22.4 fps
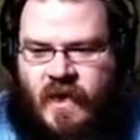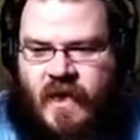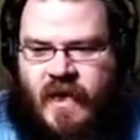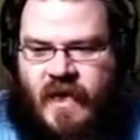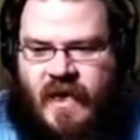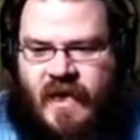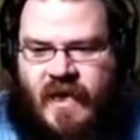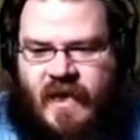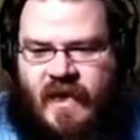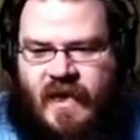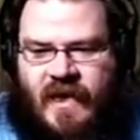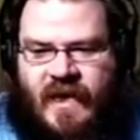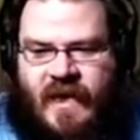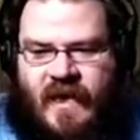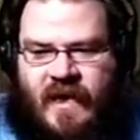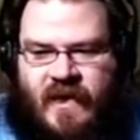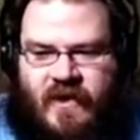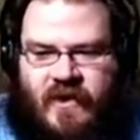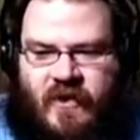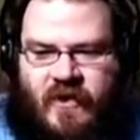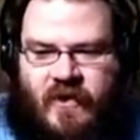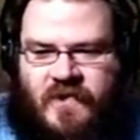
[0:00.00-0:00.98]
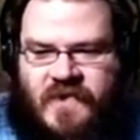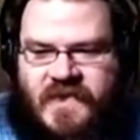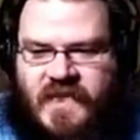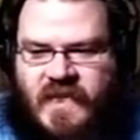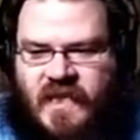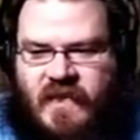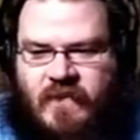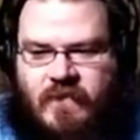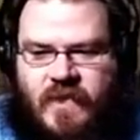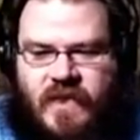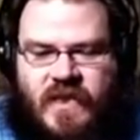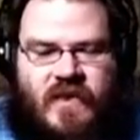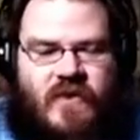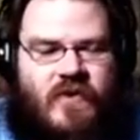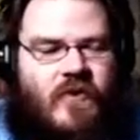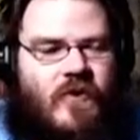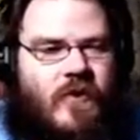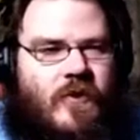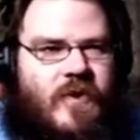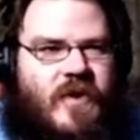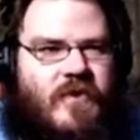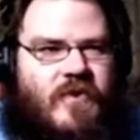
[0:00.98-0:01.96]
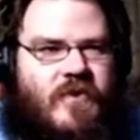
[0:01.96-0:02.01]
AI I know I've seen but don't
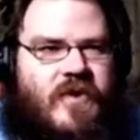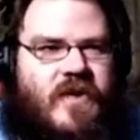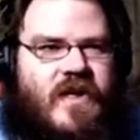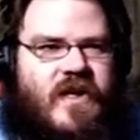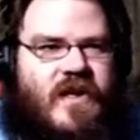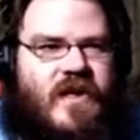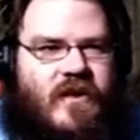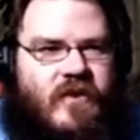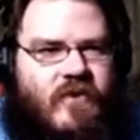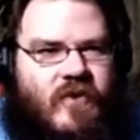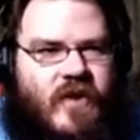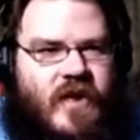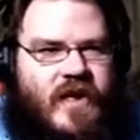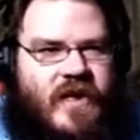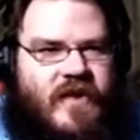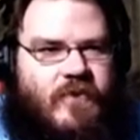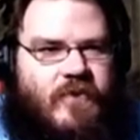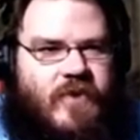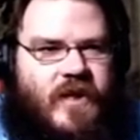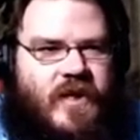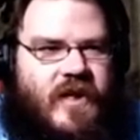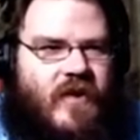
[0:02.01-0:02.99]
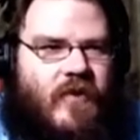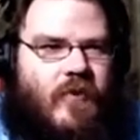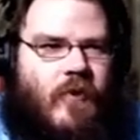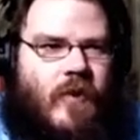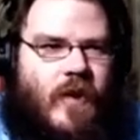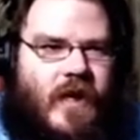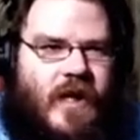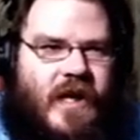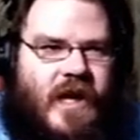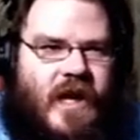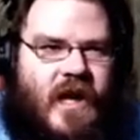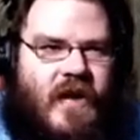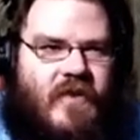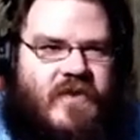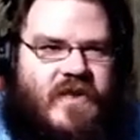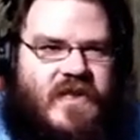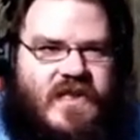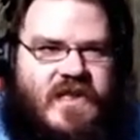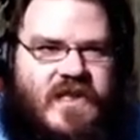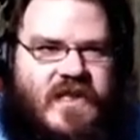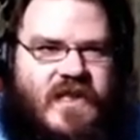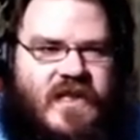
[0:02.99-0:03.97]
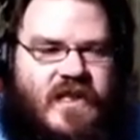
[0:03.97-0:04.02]
remember it, and Ready Player One I haven't
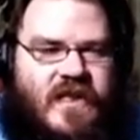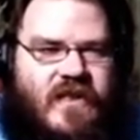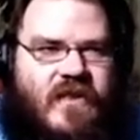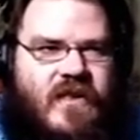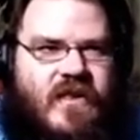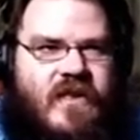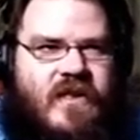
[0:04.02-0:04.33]
seen.